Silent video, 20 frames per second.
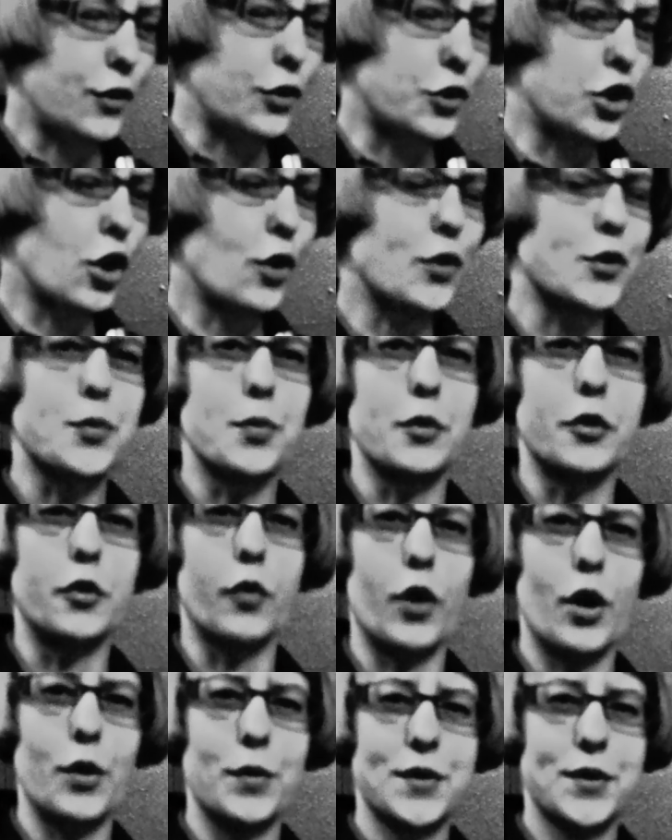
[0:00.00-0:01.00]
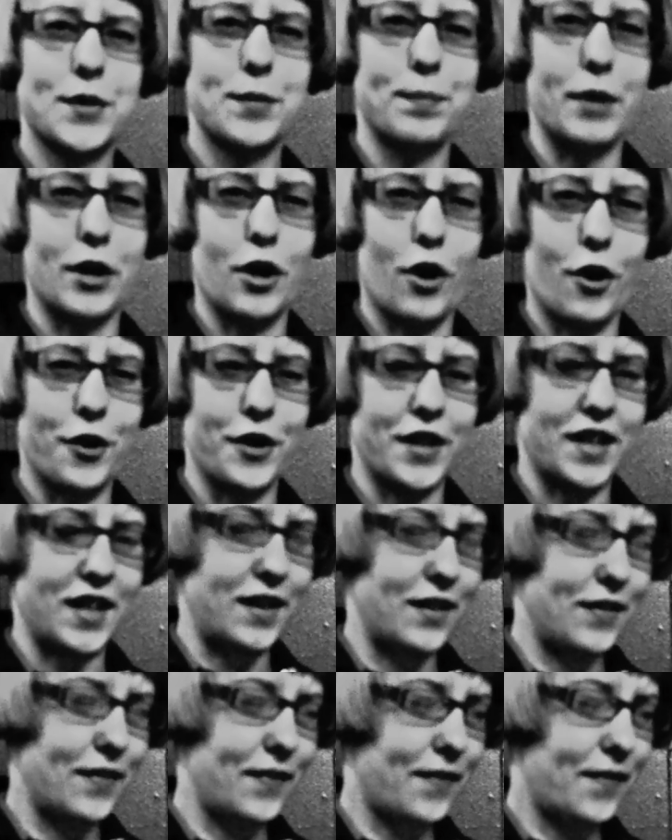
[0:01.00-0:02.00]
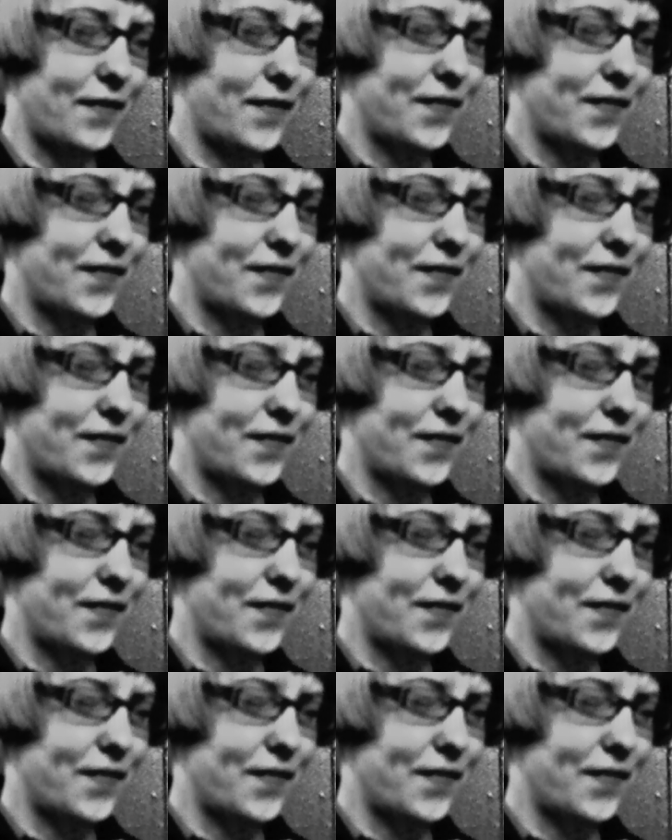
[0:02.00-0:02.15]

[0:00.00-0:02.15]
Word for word: Their jokes were gross but hearty.